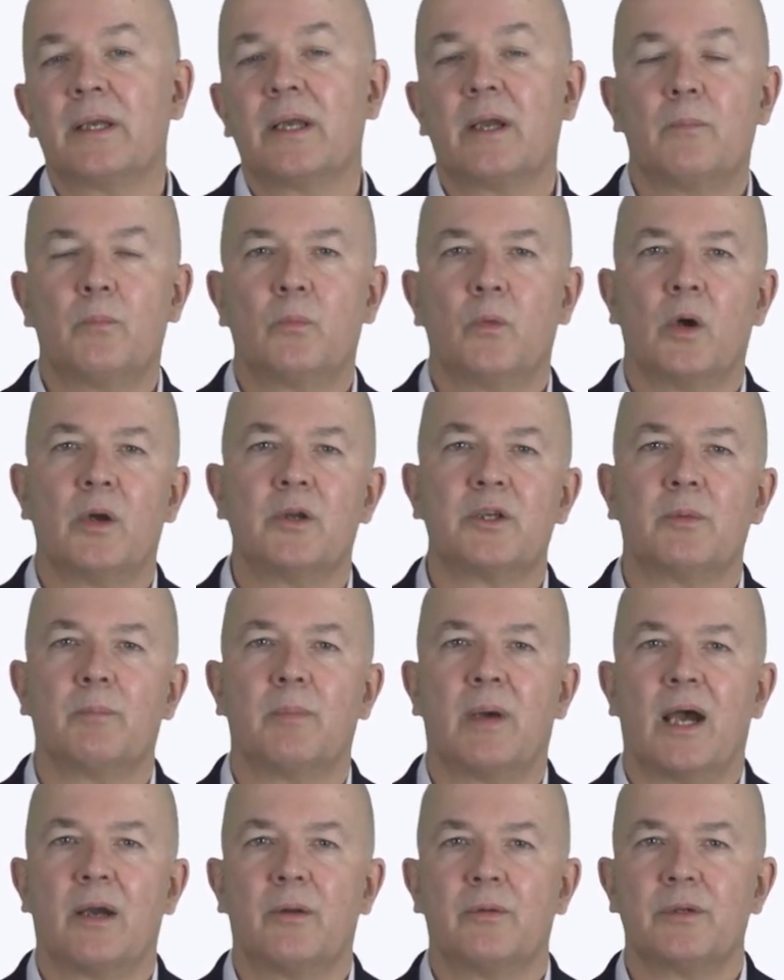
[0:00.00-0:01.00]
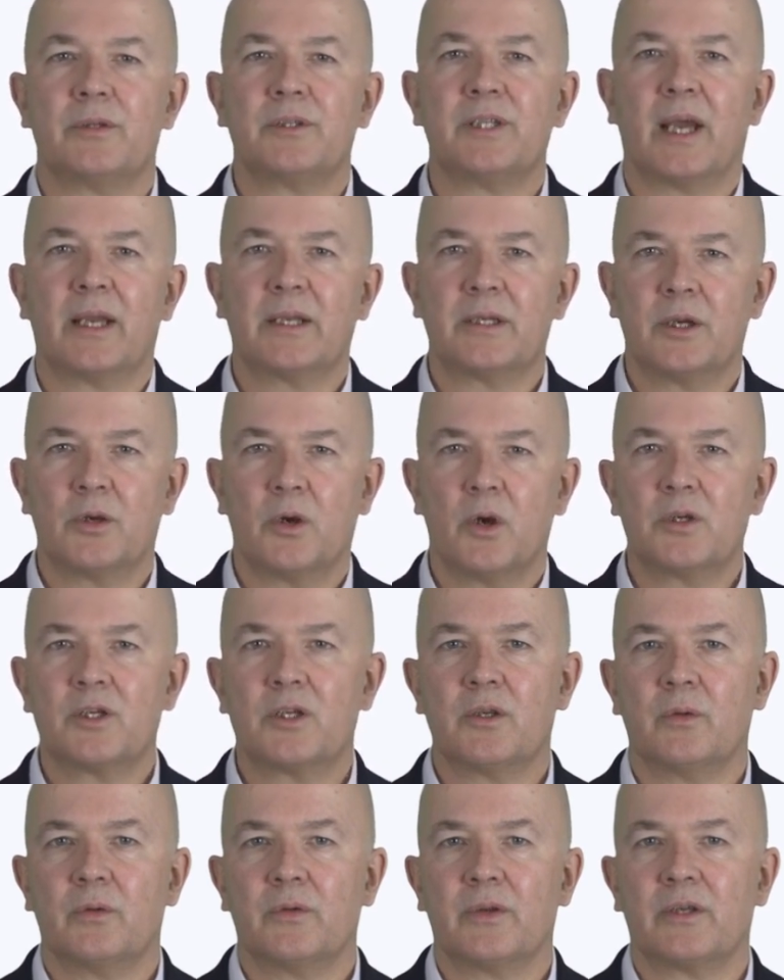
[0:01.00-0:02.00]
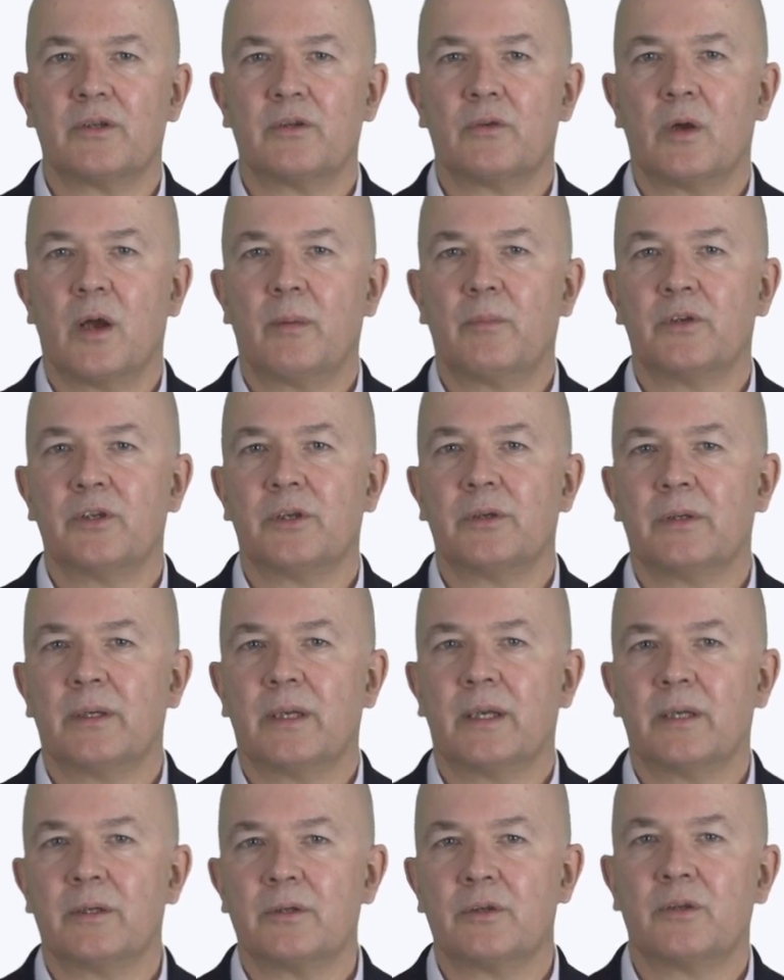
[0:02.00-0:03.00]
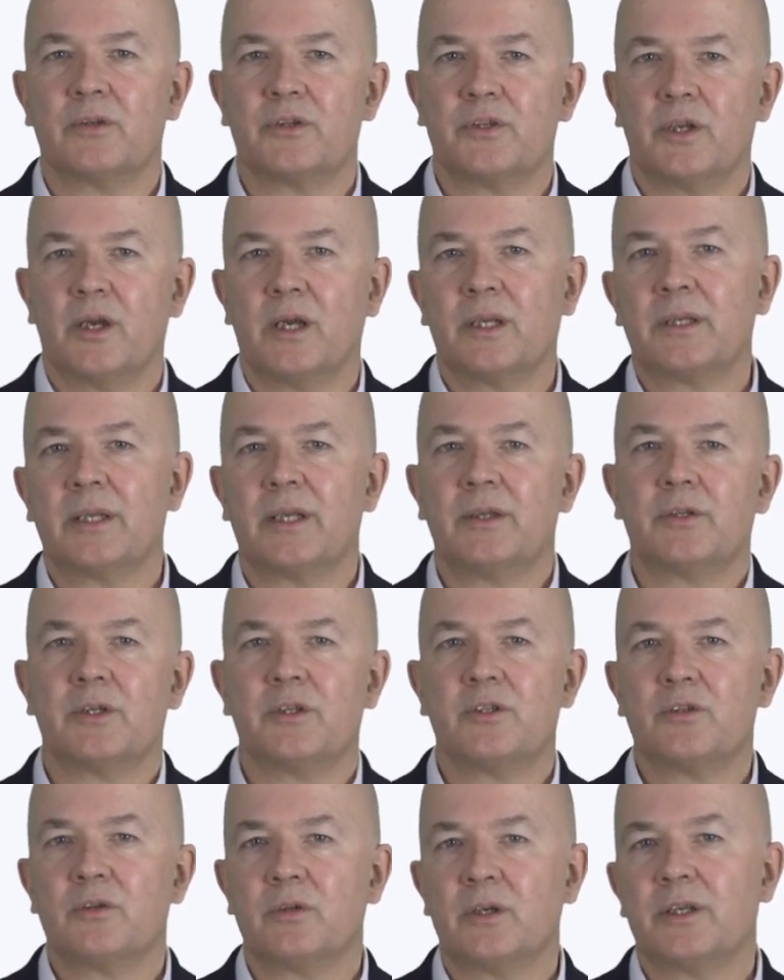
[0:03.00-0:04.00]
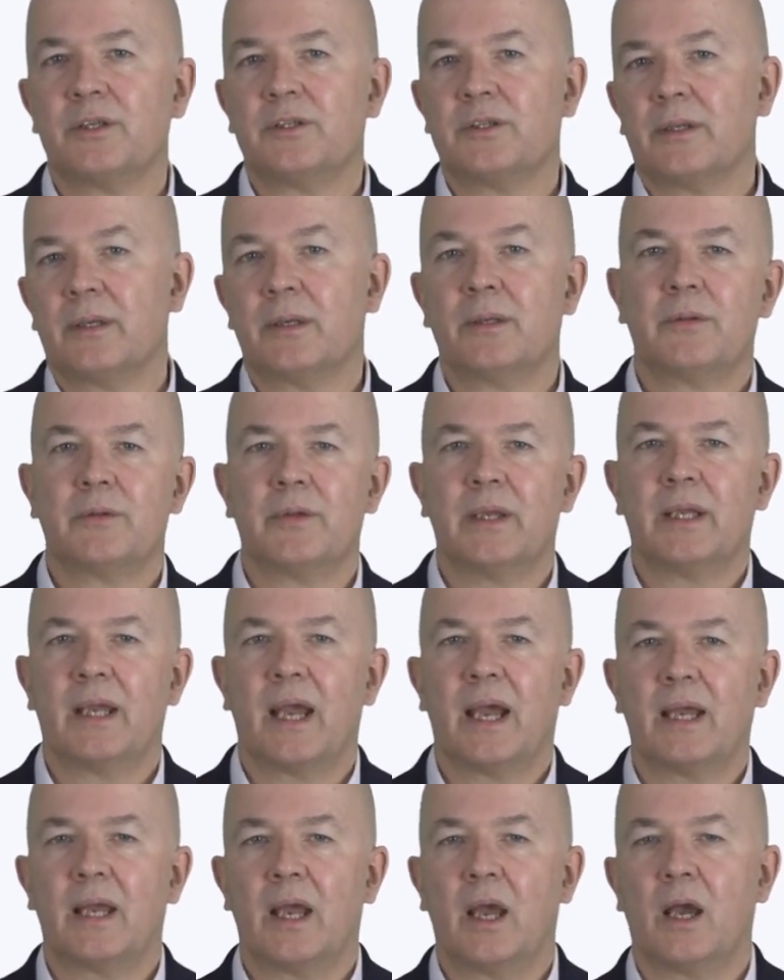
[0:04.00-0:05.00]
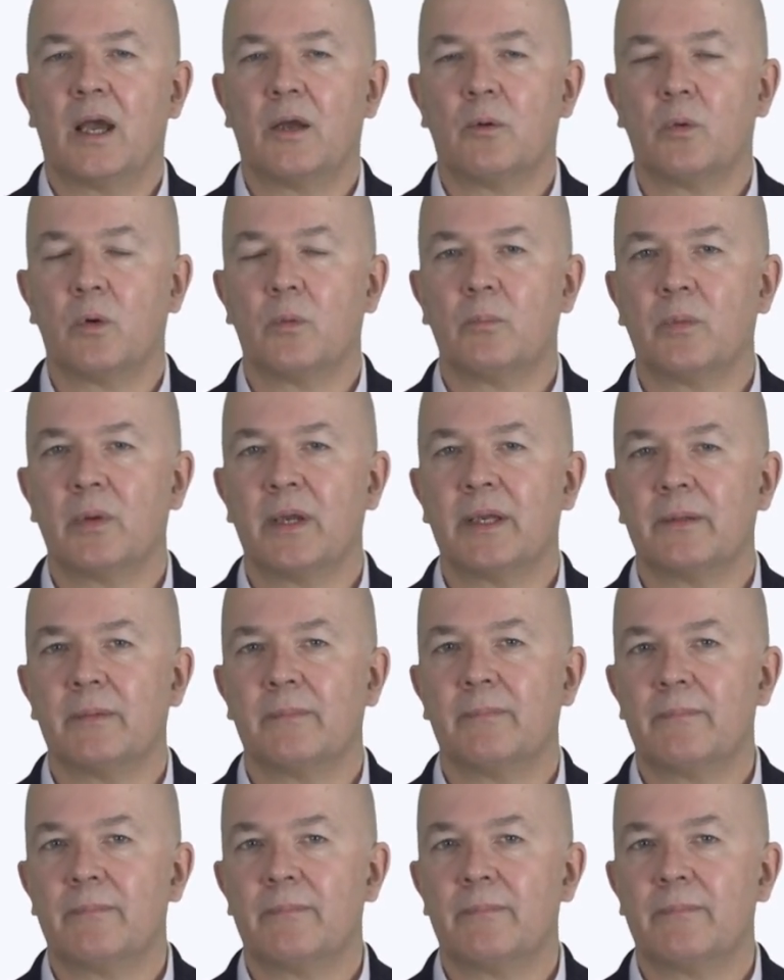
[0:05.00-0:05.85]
And what about the technological disruption to certain industries that AI will bring?